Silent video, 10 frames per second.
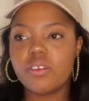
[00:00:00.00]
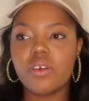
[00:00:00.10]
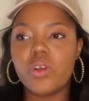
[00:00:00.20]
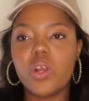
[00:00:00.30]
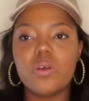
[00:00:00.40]
you
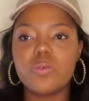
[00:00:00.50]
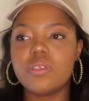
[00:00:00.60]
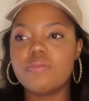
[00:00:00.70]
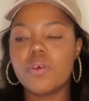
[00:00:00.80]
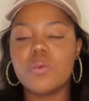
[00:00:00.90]
know,
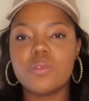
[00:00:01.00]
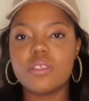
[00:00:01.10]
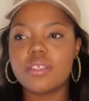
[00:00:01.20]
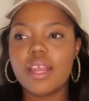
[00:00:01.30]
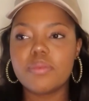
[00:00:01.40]
clothes,
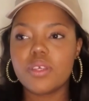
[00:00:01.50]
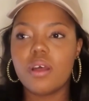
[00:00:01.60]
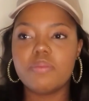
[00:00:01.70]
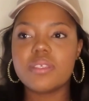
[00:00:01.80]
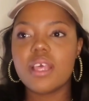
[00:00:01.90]
phones,
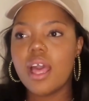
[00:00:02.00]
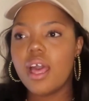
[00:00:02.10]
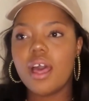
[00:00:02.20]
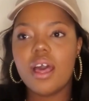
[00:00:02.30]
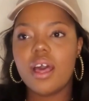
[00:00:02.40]
laptops,
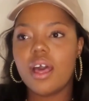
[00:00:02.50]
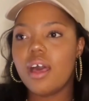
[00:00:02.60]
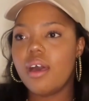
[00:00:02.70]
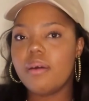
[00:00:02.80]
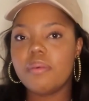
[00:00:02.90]

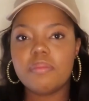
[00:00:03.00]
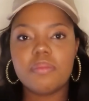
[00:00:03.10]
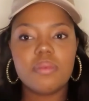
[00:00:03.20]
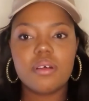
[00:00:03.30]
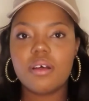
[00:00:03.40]
and